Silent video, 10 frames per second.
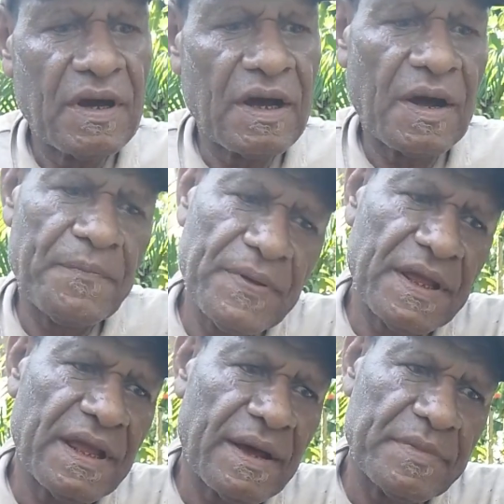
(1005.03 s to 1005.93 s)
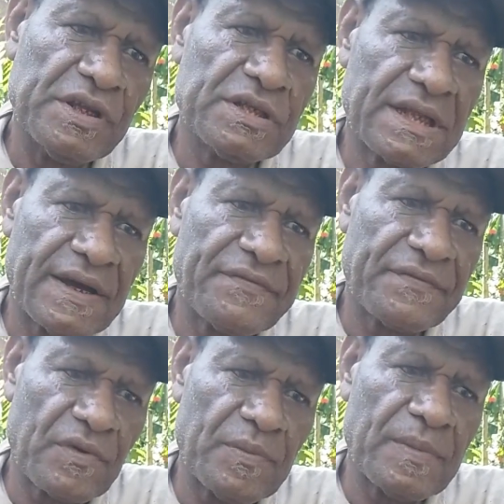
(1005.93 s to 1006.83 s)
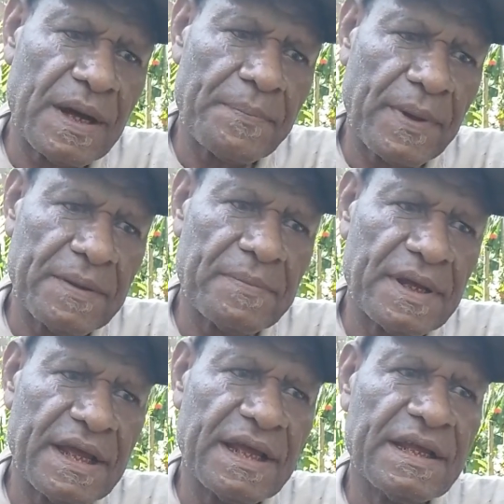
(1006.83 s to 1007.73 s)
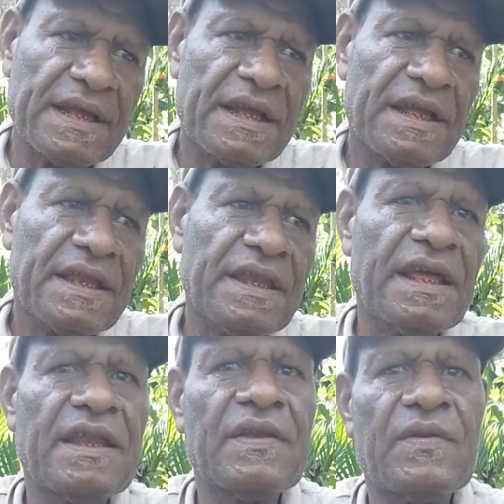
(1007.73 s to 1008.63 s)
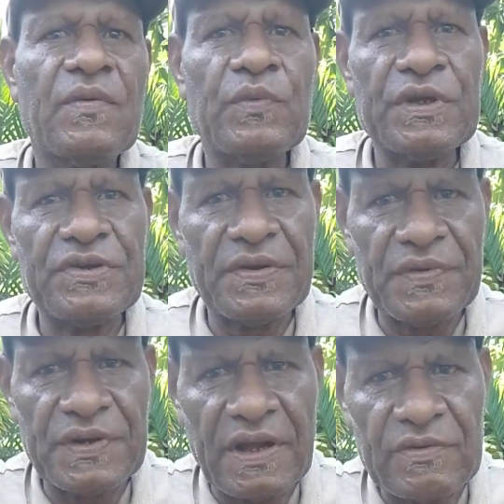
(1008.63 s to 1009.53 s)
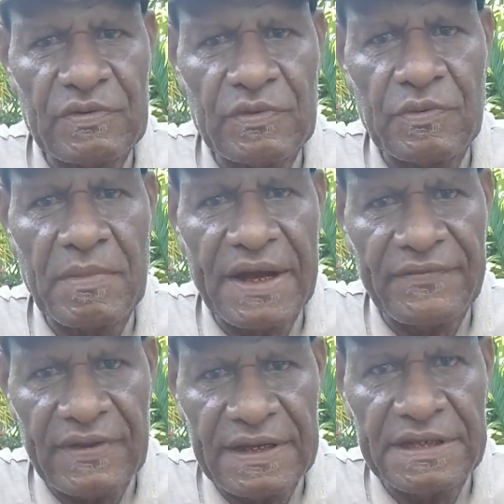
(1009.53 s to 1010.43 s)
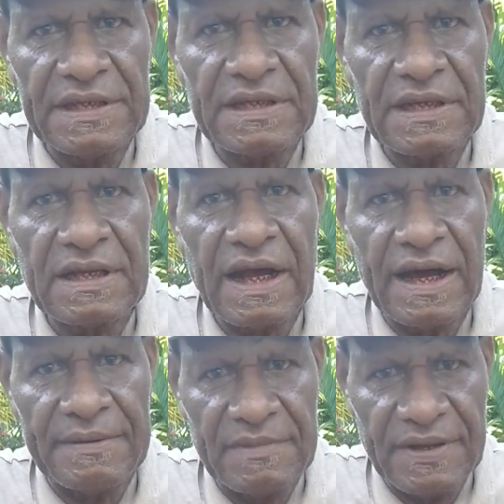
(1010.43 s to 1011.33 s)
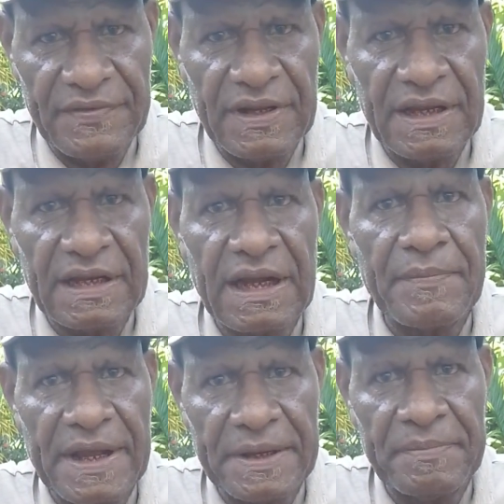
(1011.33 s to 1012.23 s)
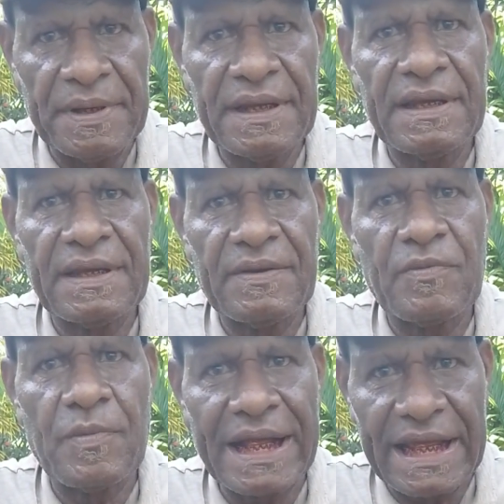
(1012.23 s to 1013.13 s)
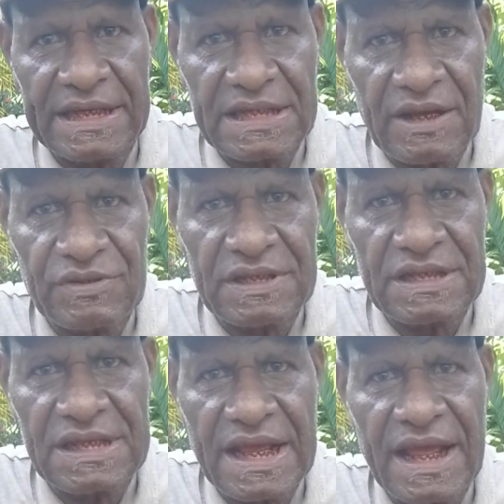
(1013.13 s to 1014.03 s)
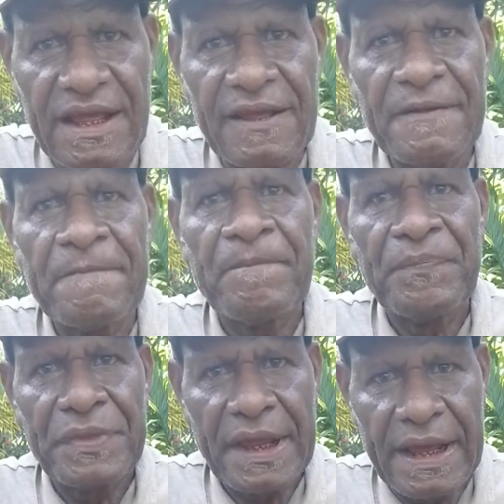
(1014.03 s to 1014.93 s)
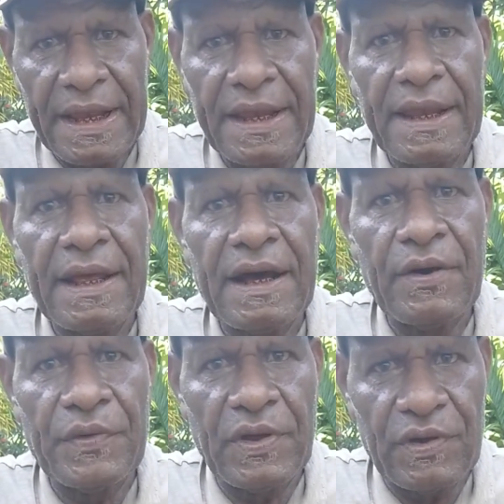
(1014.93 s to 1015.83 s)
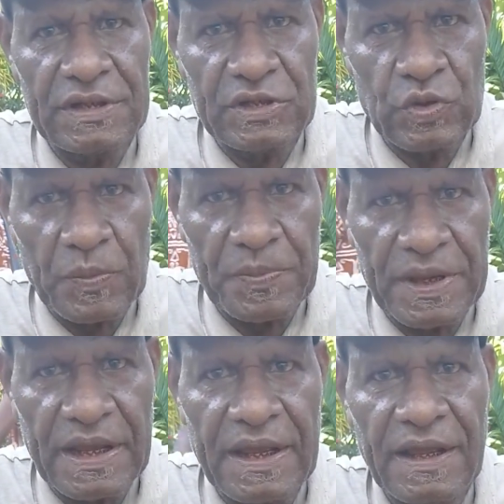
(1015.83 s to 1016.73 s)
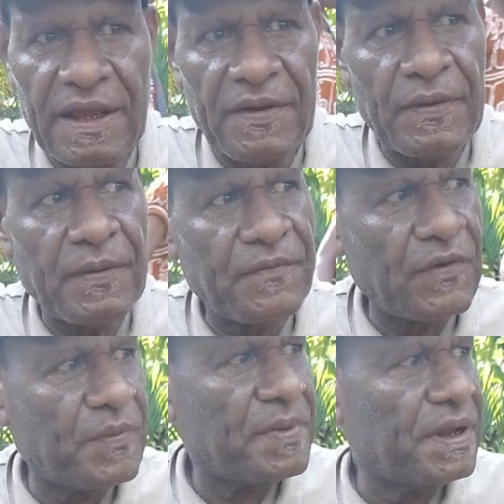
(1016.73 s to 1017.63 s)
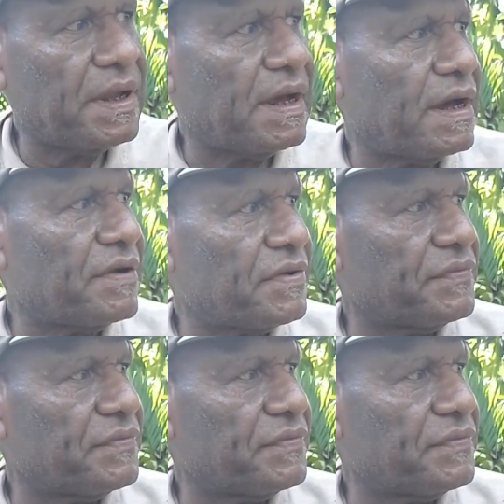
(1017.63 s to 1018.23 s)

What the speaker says: pay how many staff from Palembay. Then we travel down to my village. I'm living in Kamani Bit. My guest house is there, and we go and stop there. From the river